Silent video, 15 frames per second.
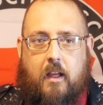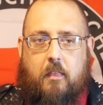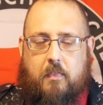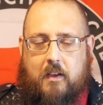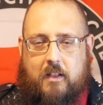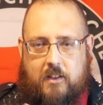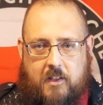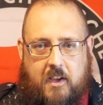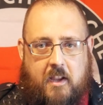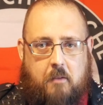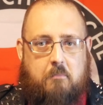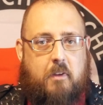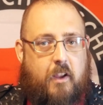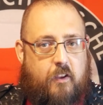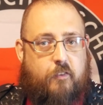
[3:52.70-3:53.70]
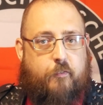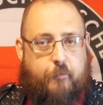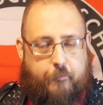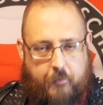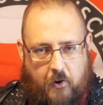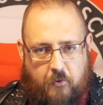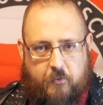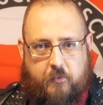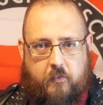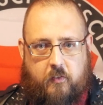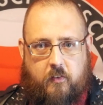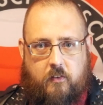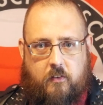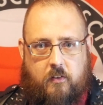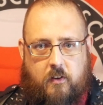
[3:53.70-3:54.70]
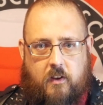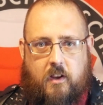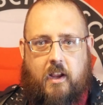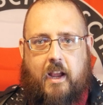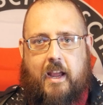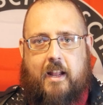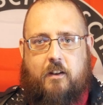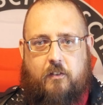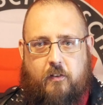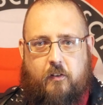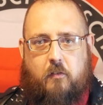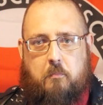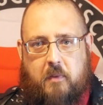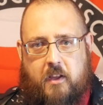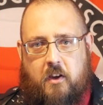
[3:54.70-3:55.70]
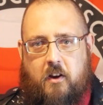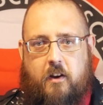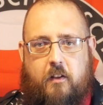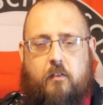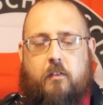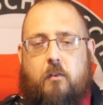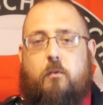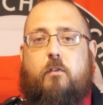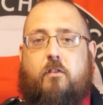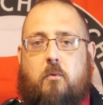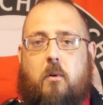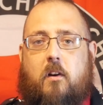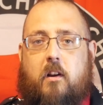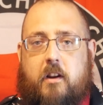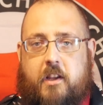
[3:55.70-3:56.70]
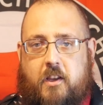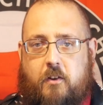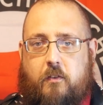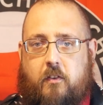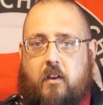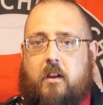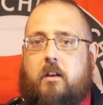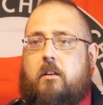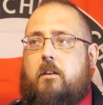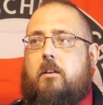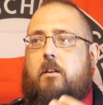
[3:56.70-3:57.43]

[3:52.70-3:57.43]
The claim is false. And just because those you are accusing